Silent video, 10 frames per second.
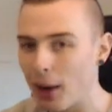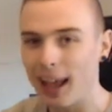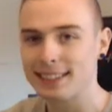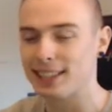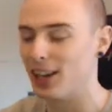
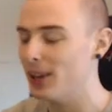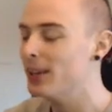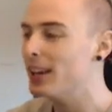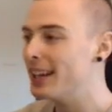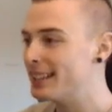Palacio
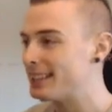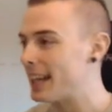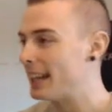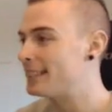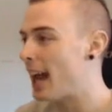to
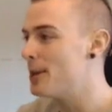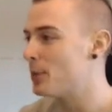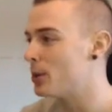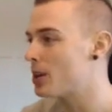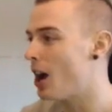get a
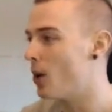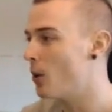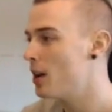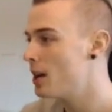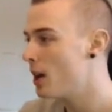debut
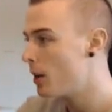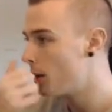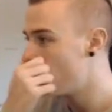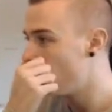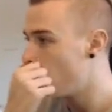goal.
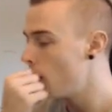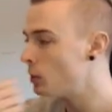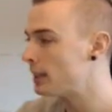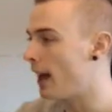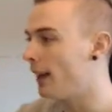Who
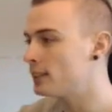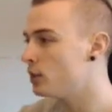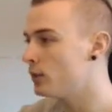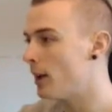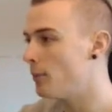was that? That's
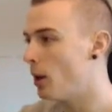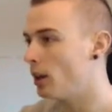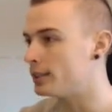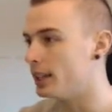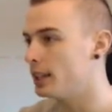not Van
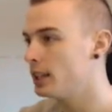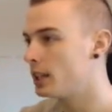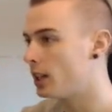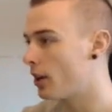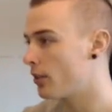Persie,
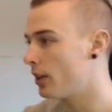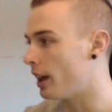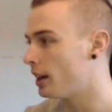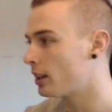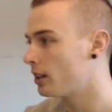I don't
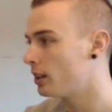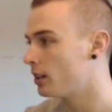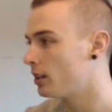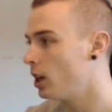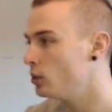think.
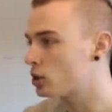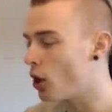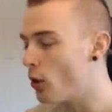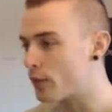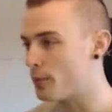Who
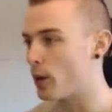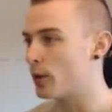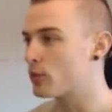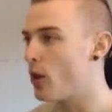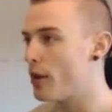scored for me on
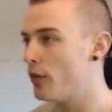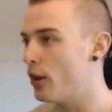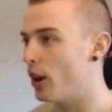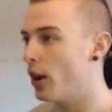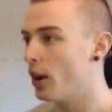his right
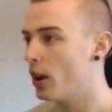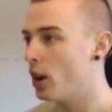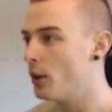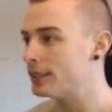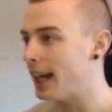foot?
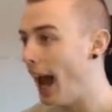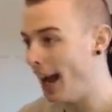Who is that?